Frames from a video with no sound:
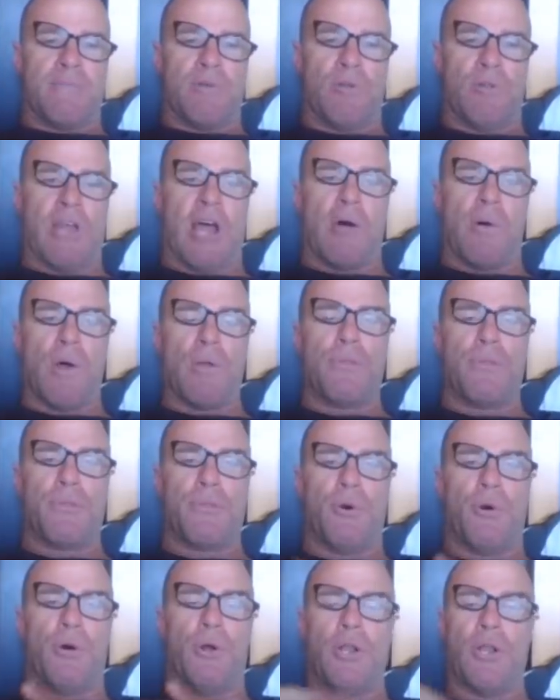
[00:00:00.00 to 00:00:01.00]
Although I
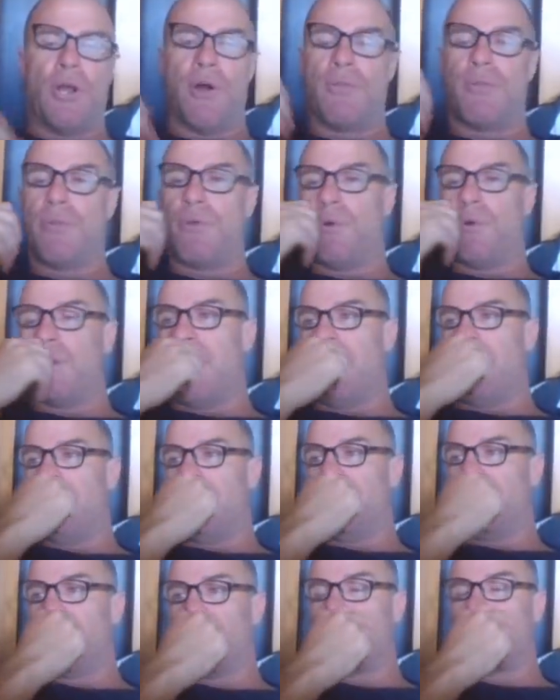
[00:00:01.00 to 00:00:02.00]
thought
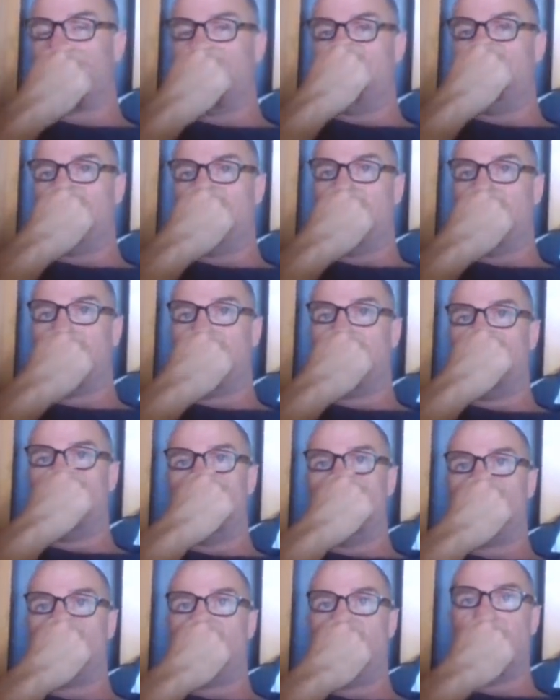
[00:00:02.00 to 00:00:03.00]
our littles
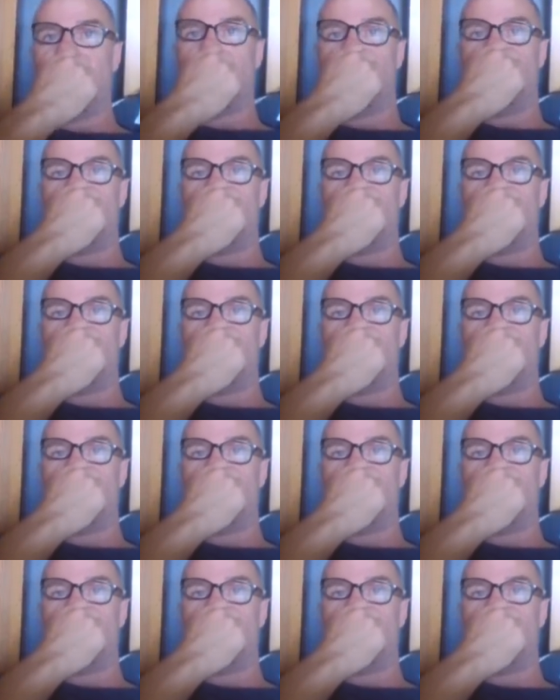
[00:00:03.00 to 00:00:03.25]
were pretty